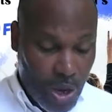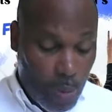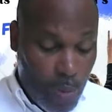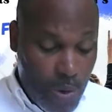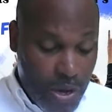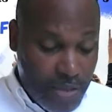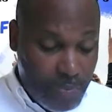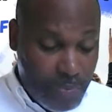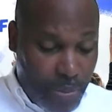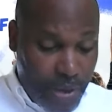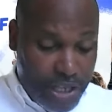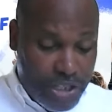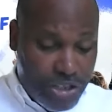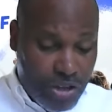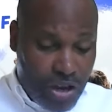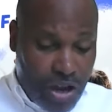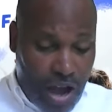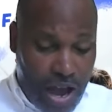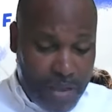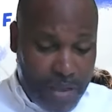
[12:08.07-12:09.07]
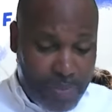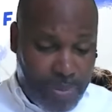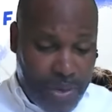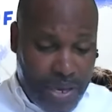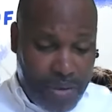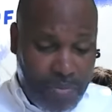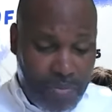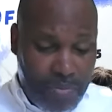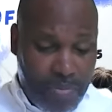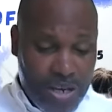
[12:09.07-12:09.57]
We can picture God
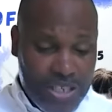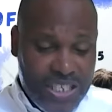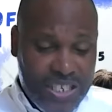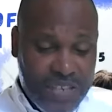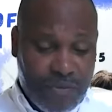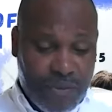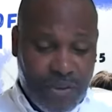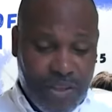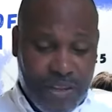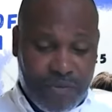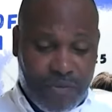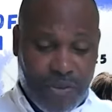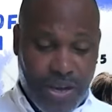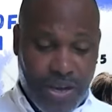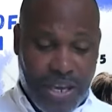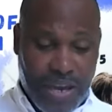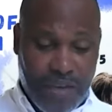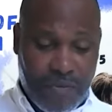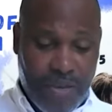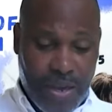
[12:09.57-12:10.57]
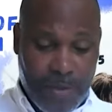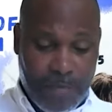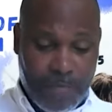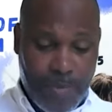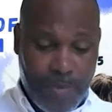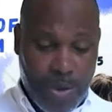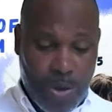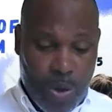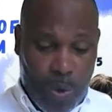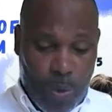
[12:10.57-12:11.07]
being merciful and forgiving
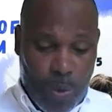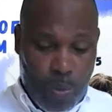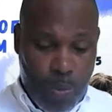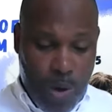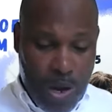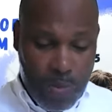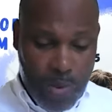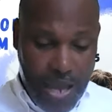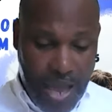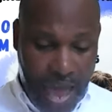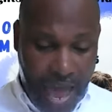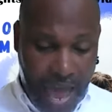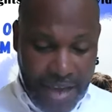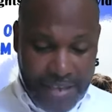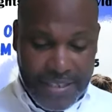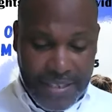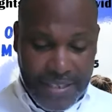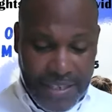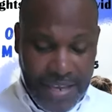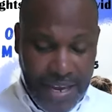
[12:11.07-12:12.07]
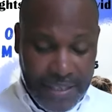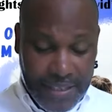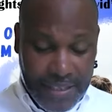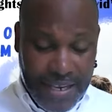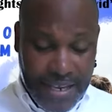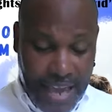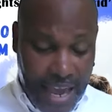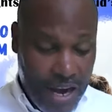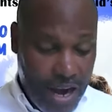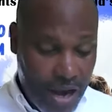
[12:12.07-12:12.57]
when we
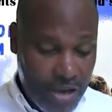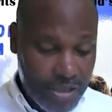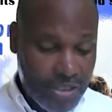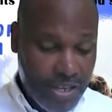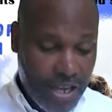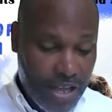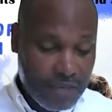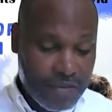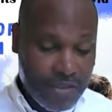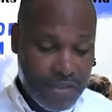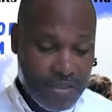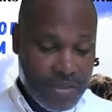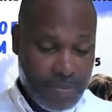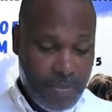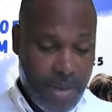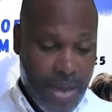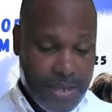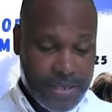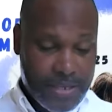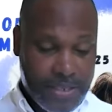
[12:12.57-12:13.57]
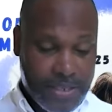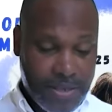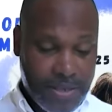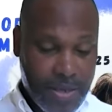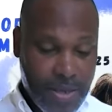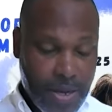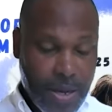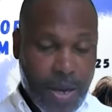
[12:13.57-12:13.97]
accidentally get ourselves into mess,